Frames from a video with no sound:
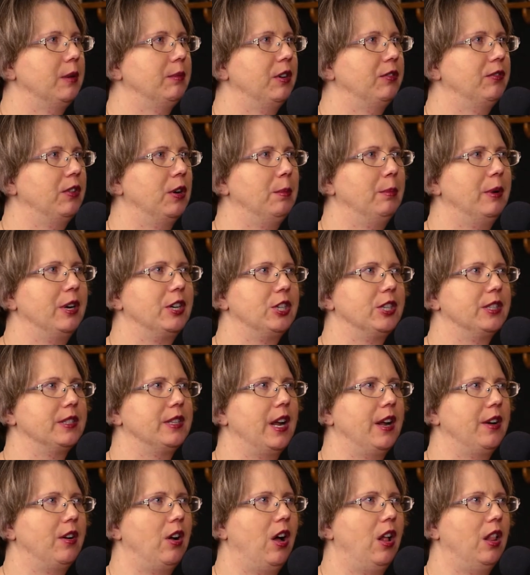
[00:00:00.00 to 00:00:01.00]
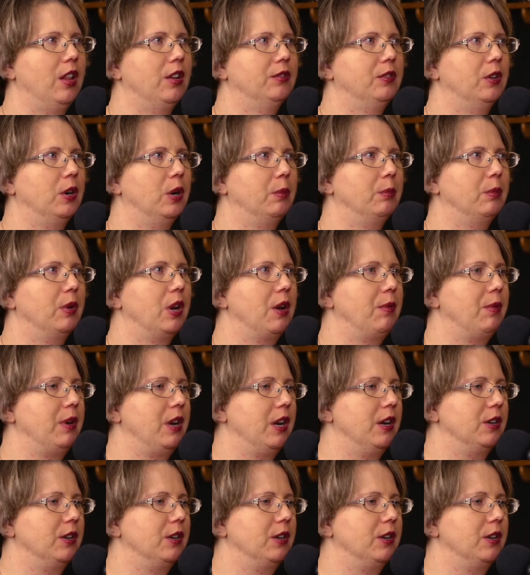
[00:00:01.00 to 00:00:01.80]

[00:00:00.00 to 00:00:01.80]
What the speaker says: of them, but just not all of them. I mean,